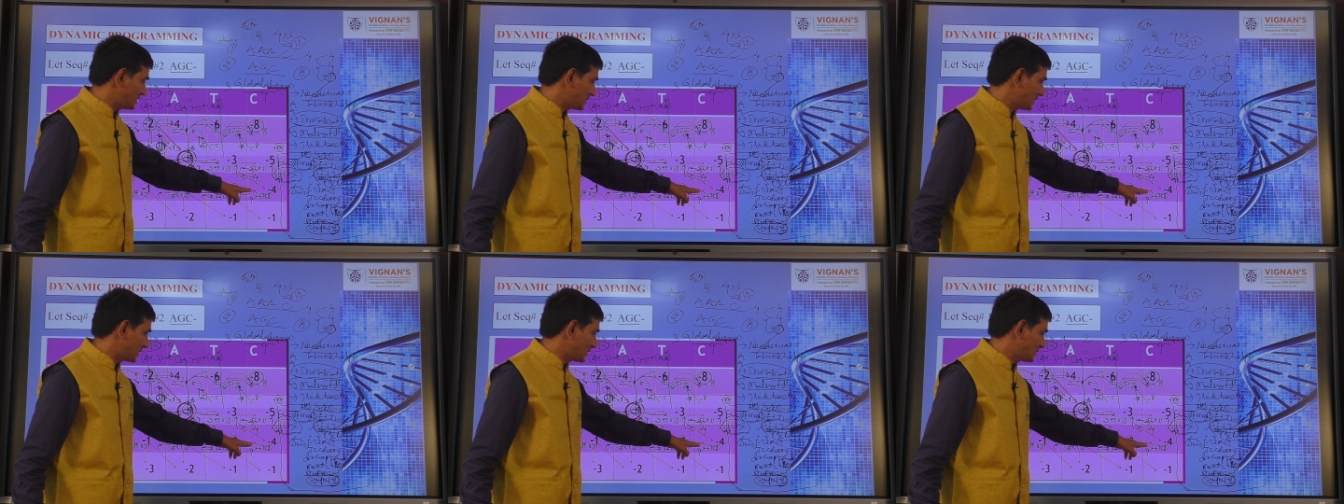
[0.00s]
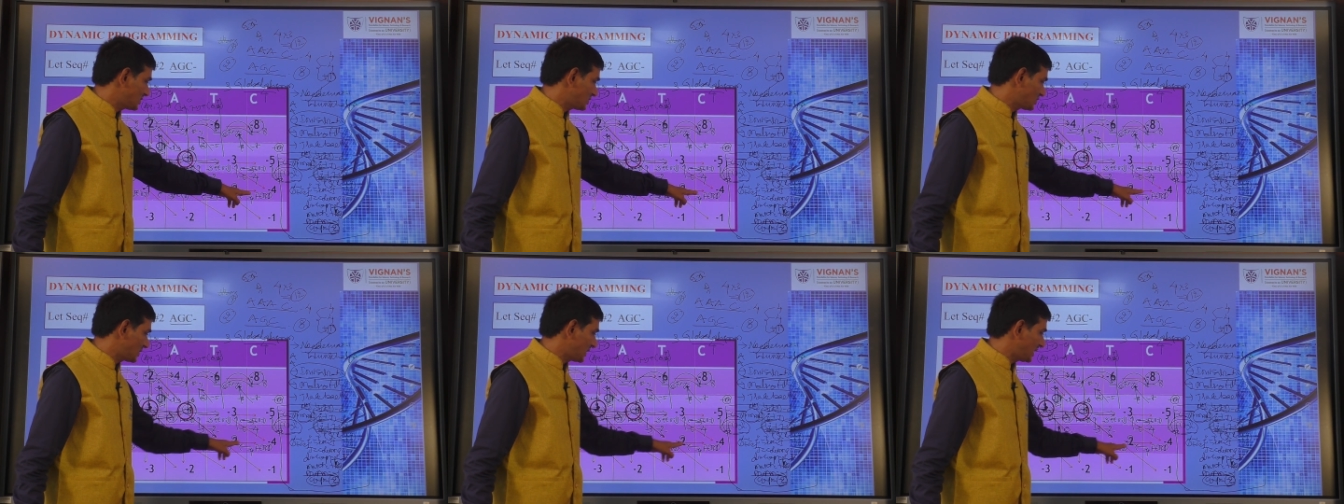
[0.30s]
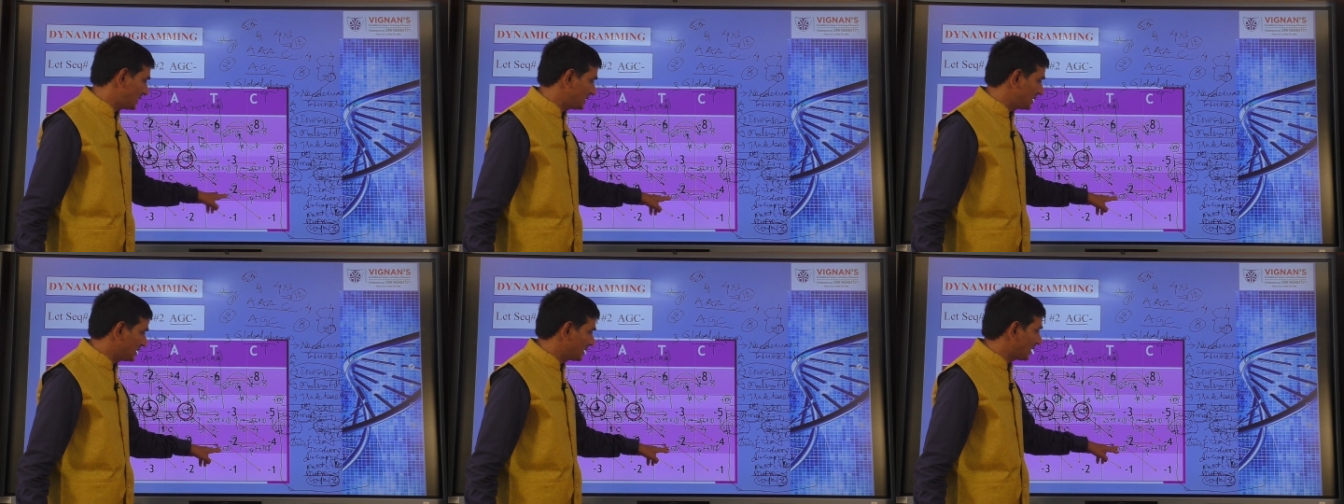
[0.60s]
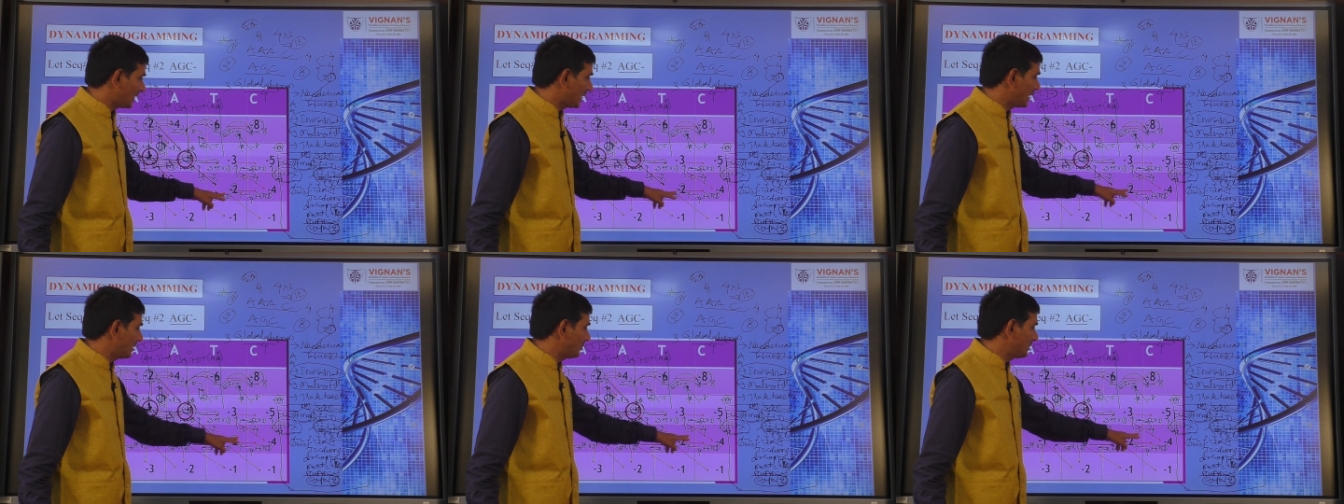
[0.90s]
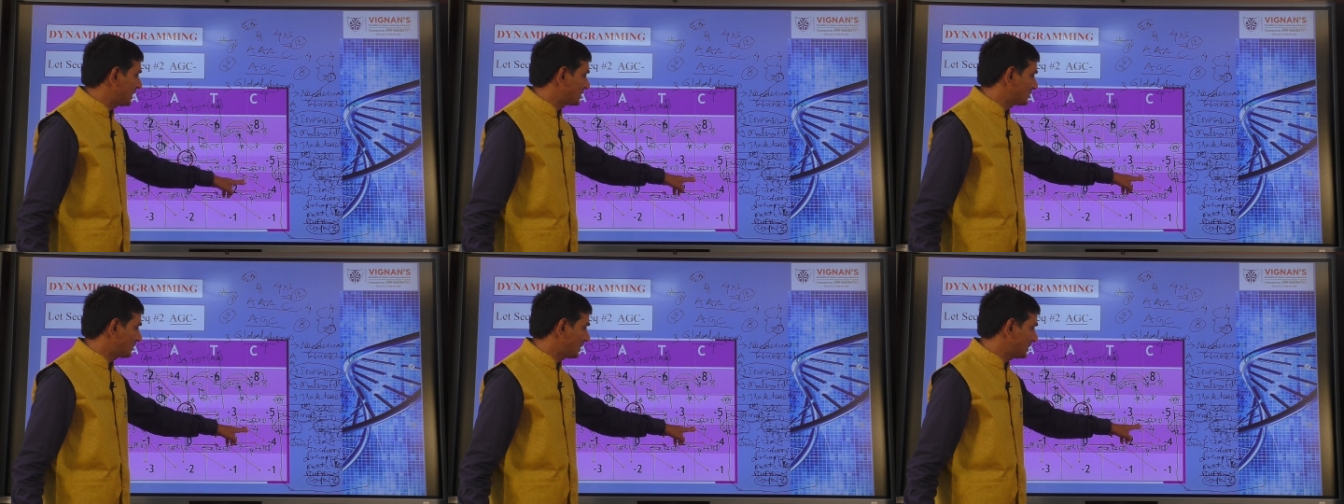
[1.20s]
that is change in column
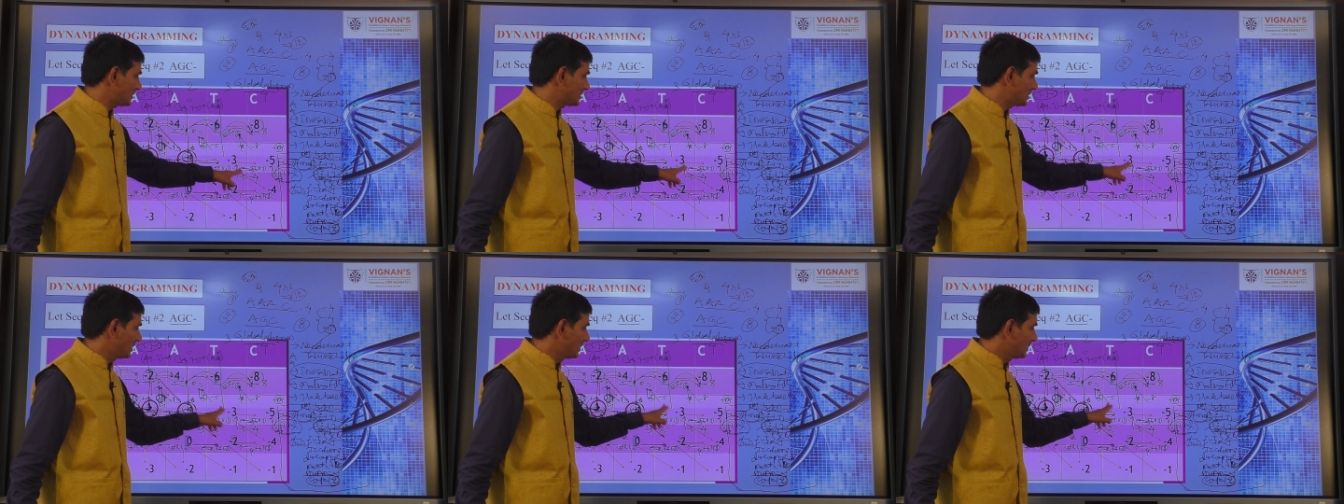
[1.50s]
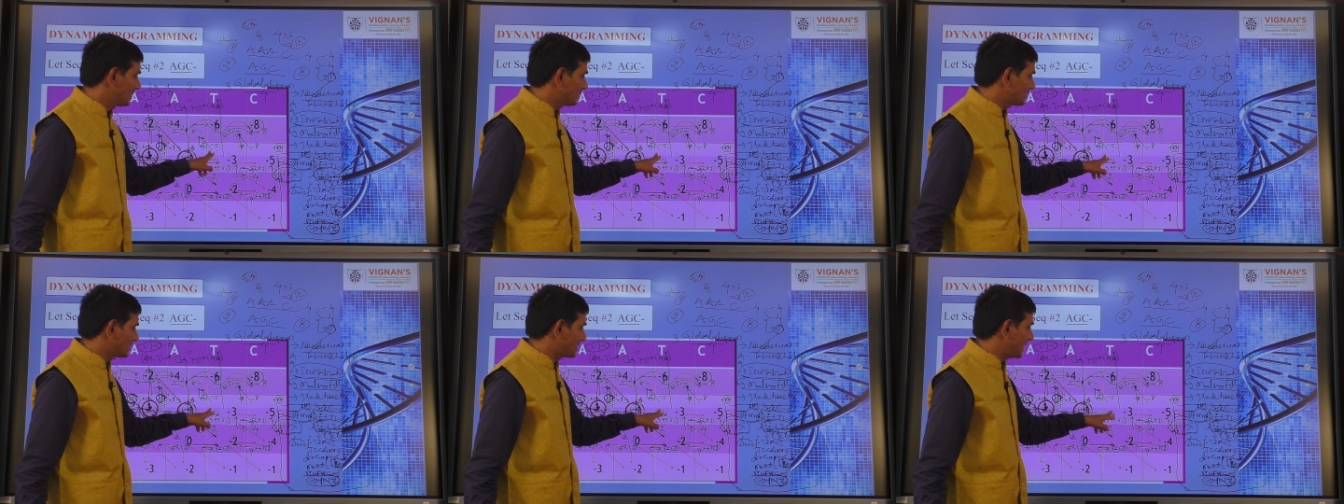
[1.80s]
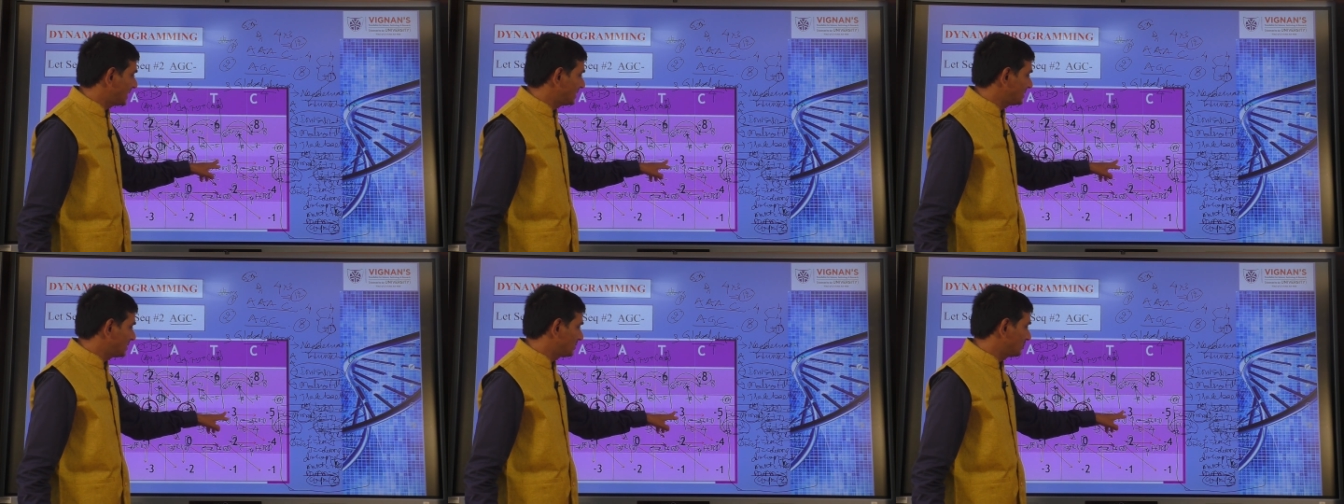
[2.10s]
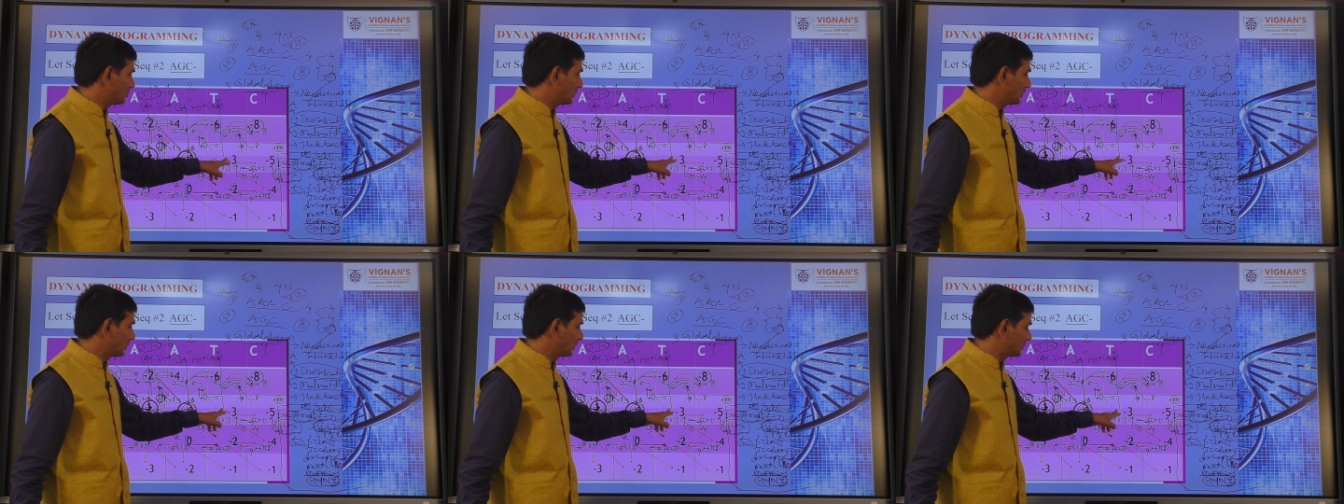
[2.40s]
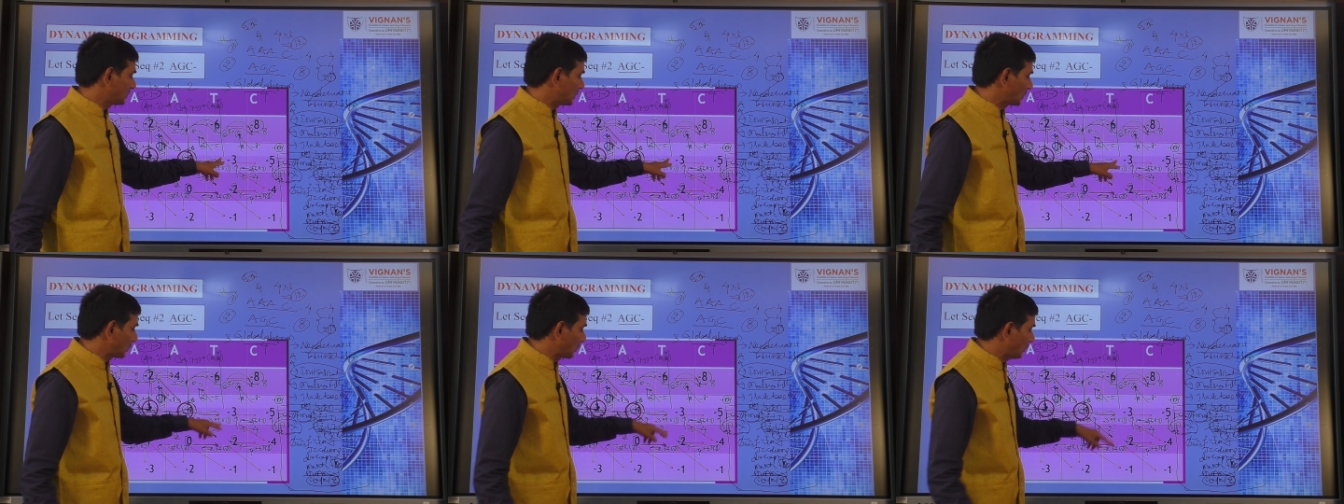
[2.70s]
as well as change in
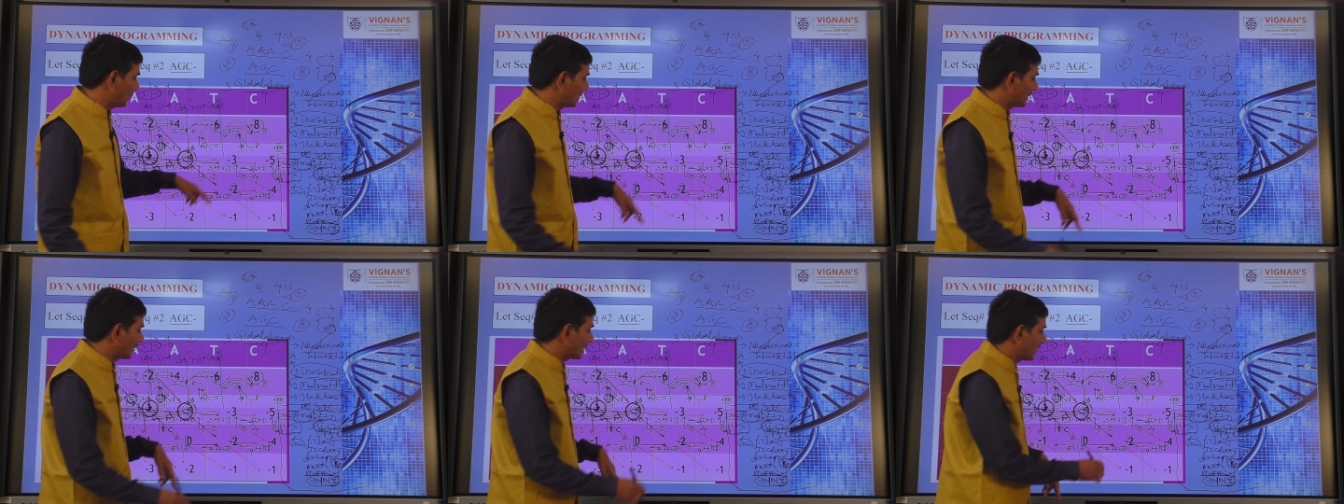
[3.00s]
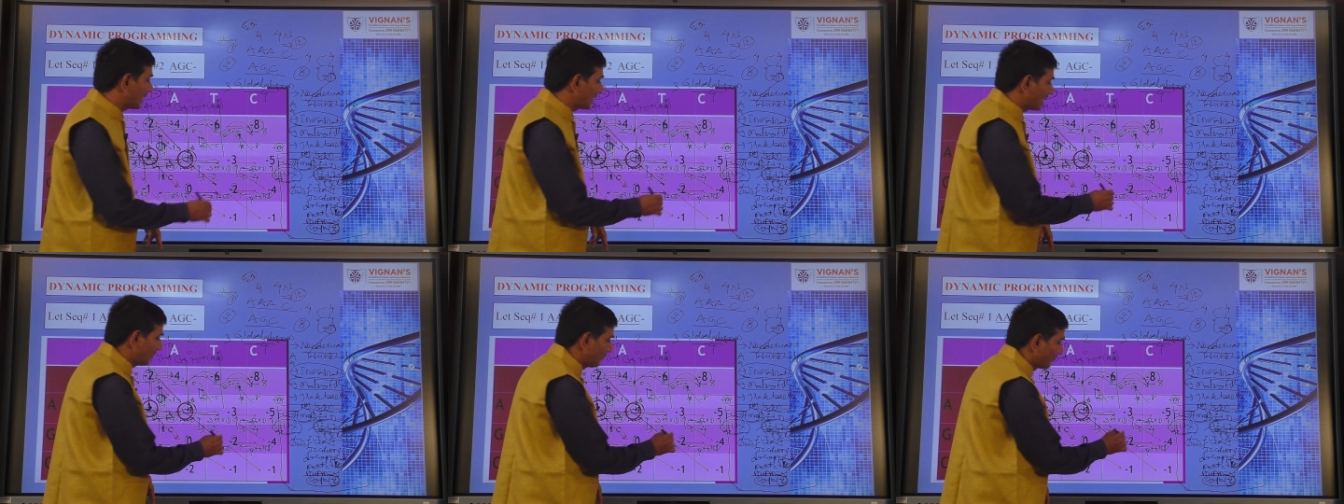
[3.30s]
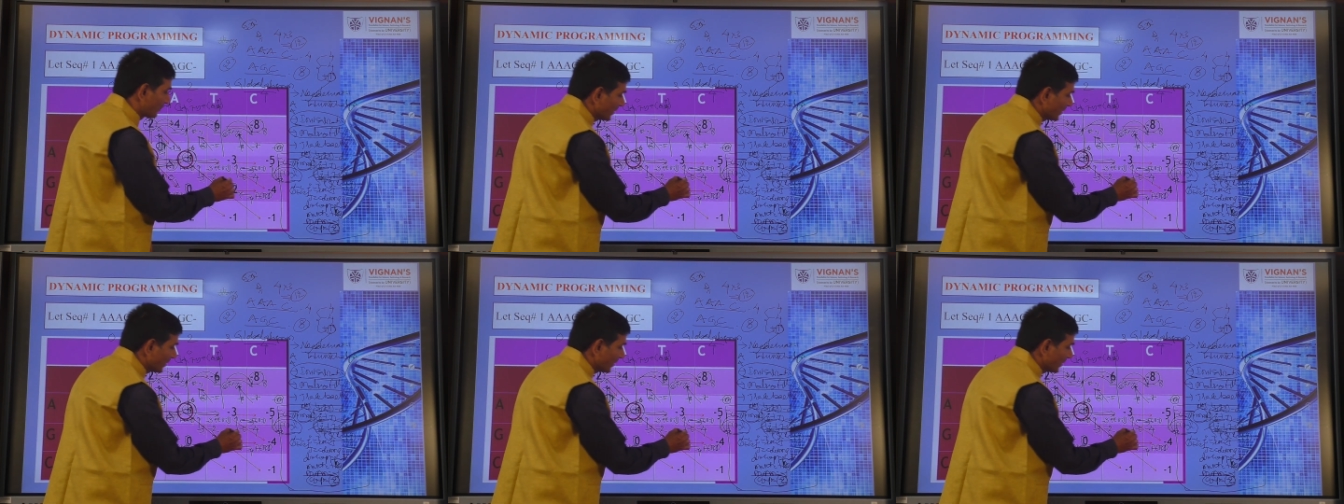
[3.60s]
both row and column.